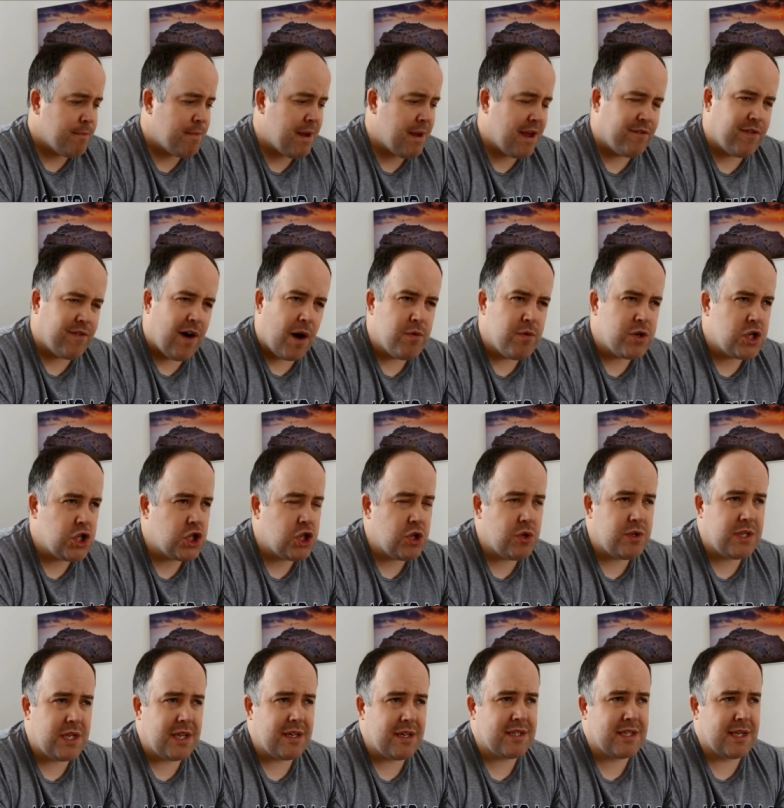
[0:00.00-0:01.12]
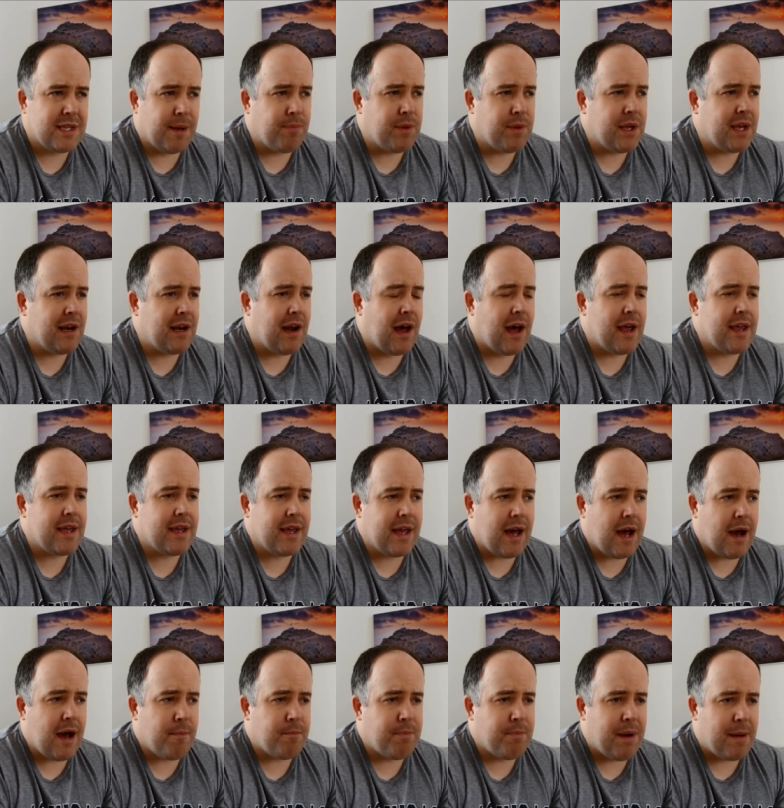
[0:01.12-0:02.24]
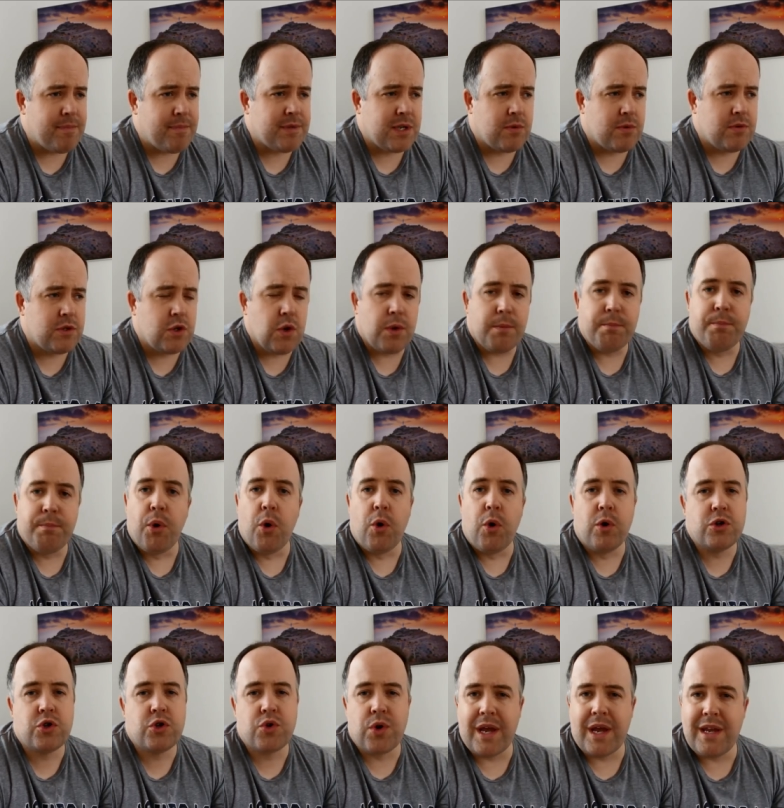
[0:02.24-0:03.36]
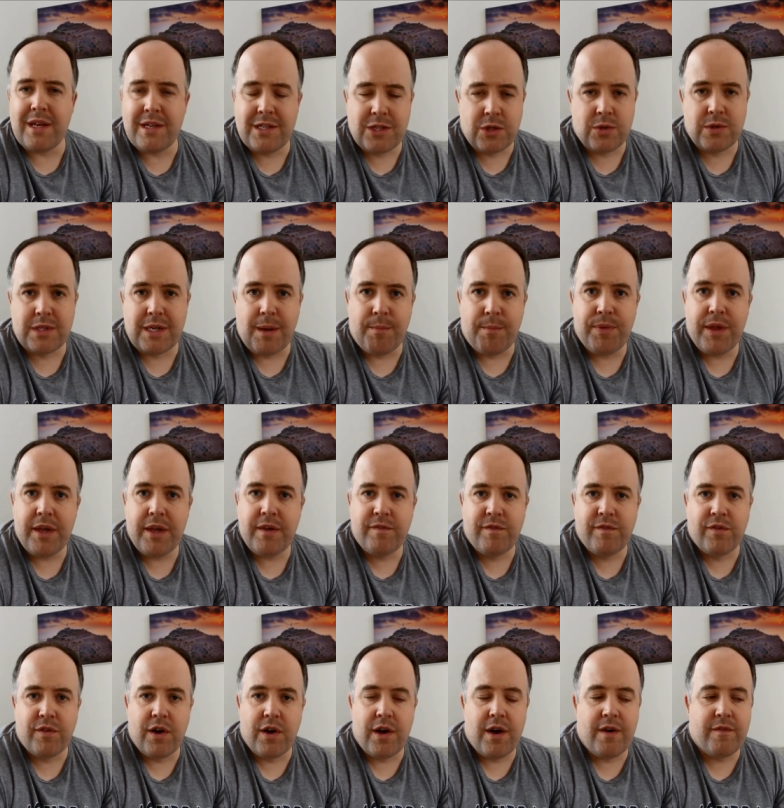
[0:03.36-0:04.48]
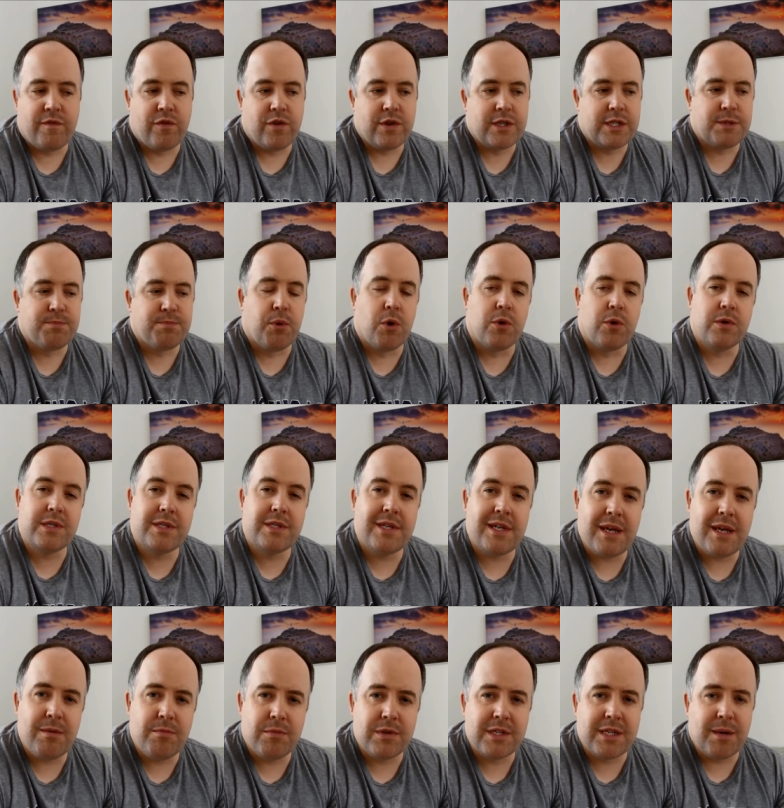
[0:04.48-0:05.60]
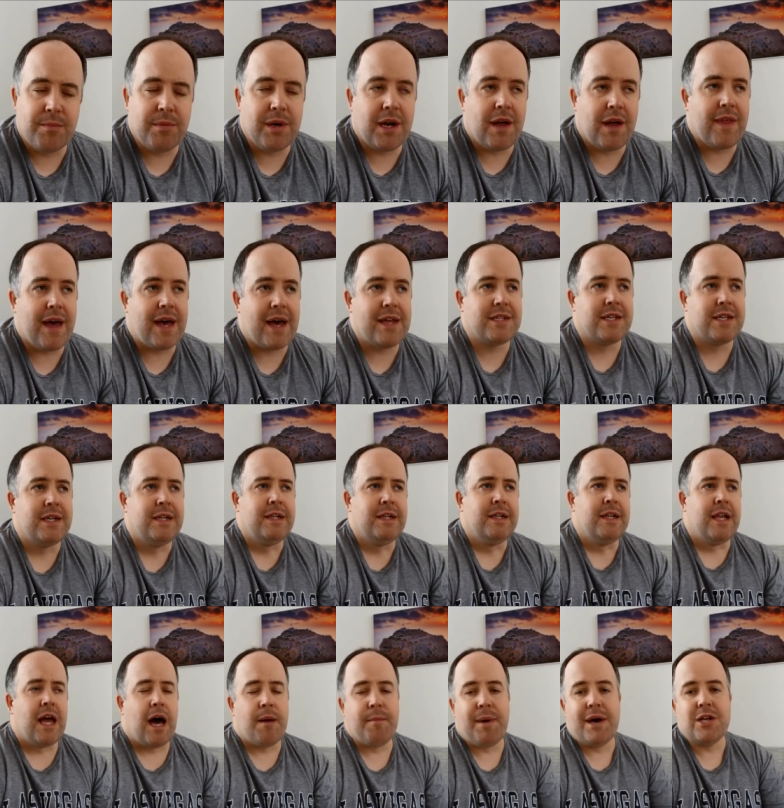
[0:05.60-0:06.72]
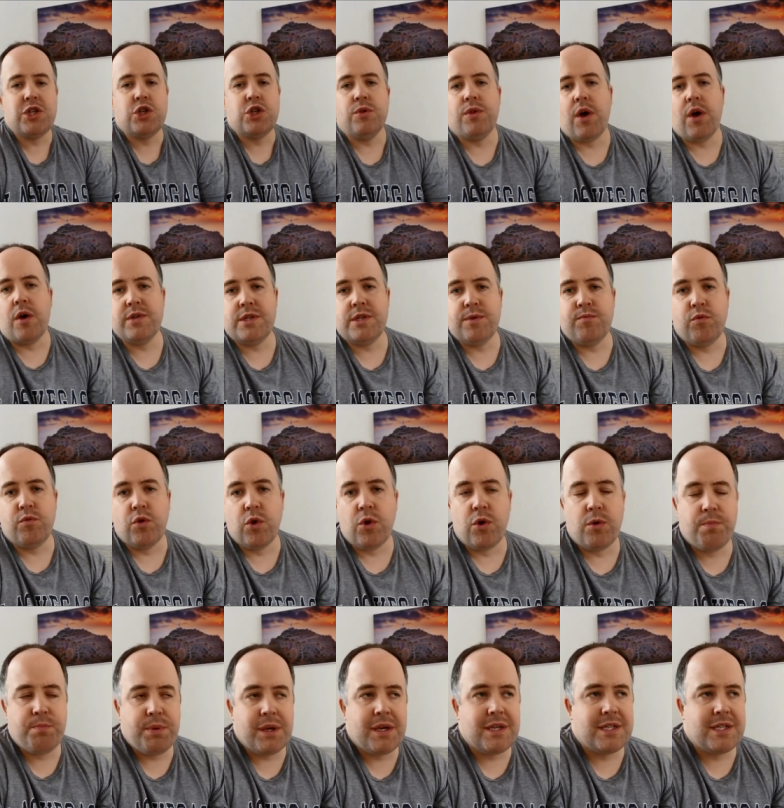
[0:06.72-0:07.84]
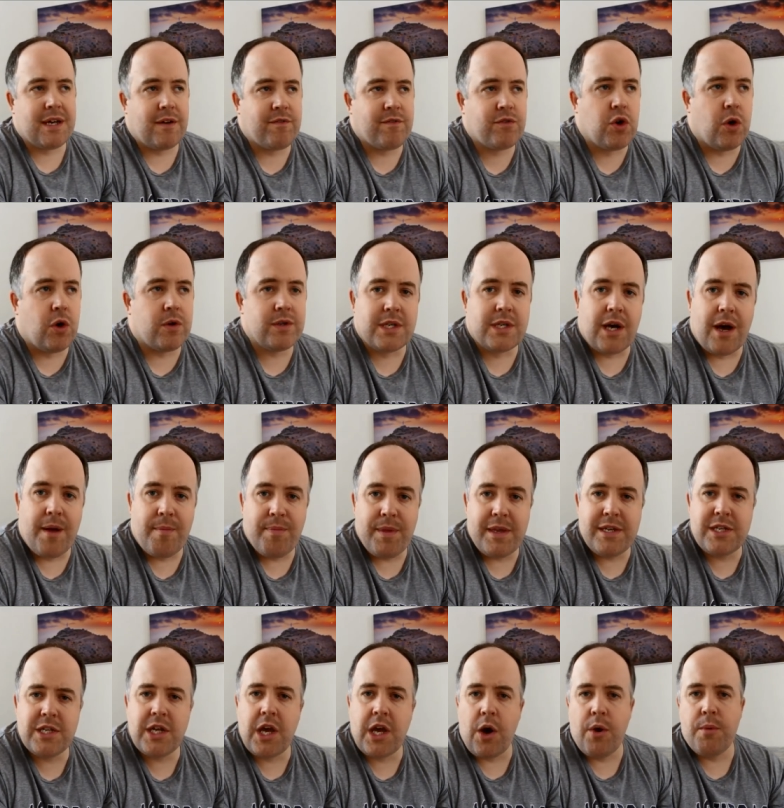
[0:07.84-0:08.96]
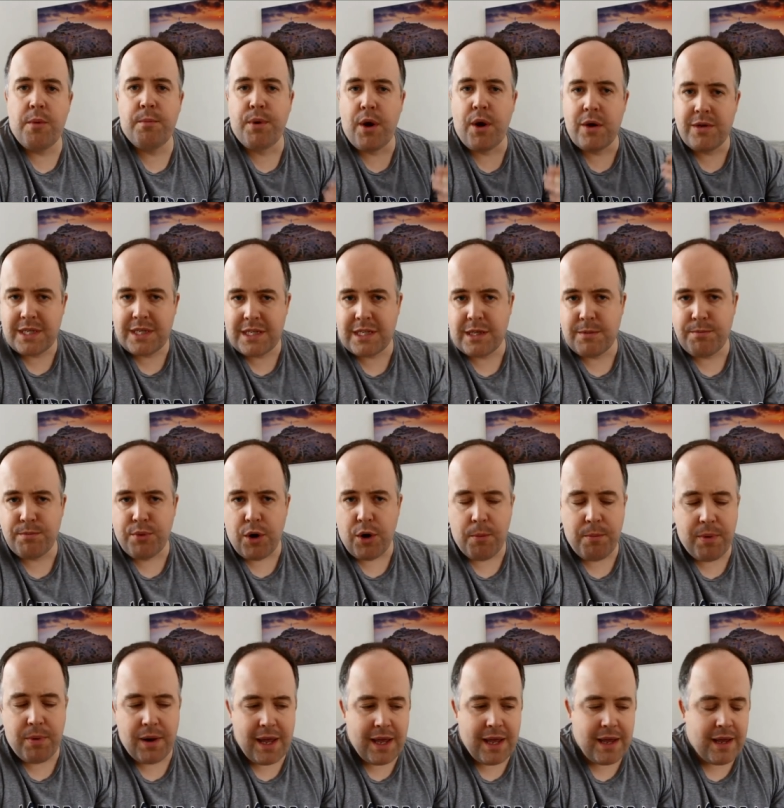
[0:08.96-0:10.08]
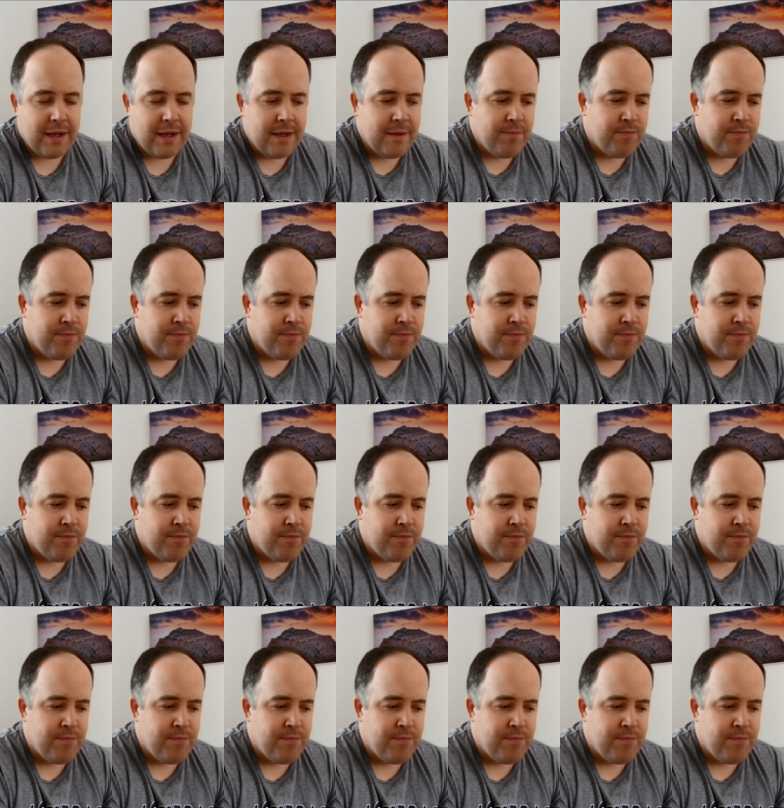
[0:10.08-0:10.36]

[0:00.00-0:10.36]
If I was shooting something like, perhaps I was doing portraits or something for a sports team or something like that, I might shoot those in RAW because I've got time then to go and process them properly.